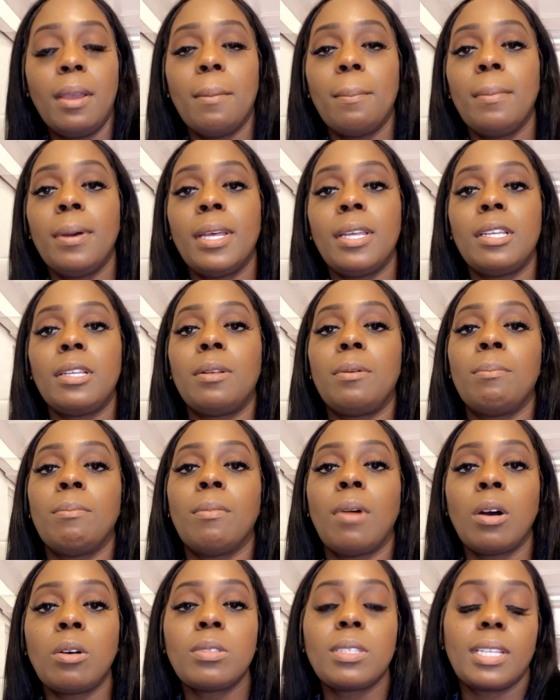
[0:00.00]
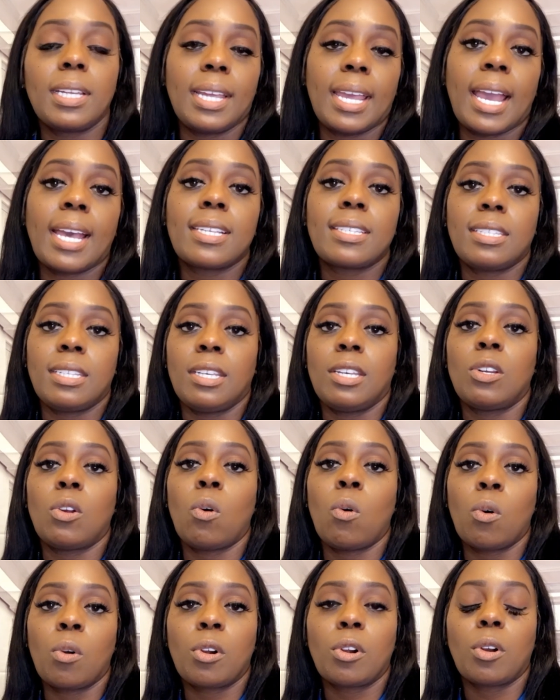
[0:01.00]
but mostly I see it
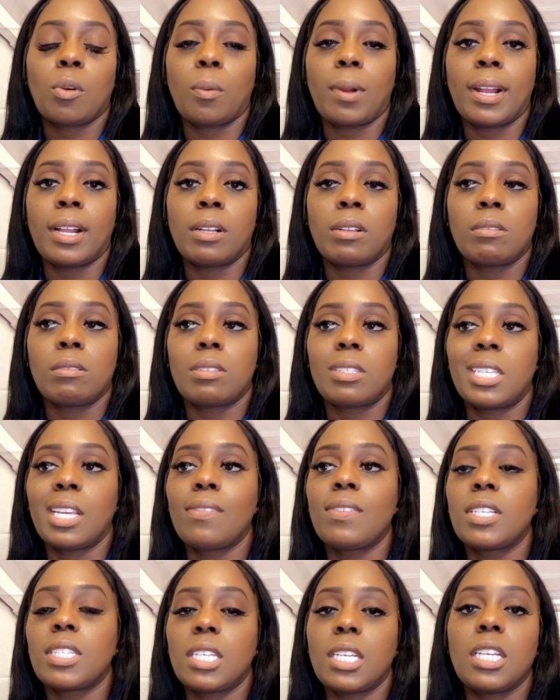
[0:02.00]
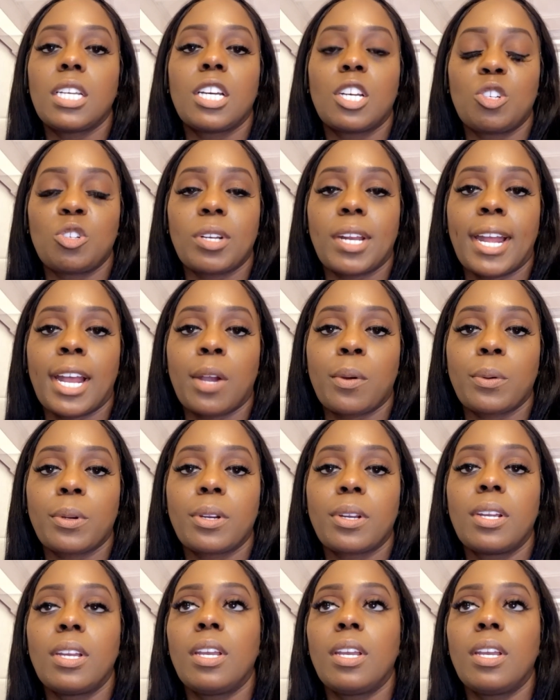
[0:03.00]
ordered around 1700 hour.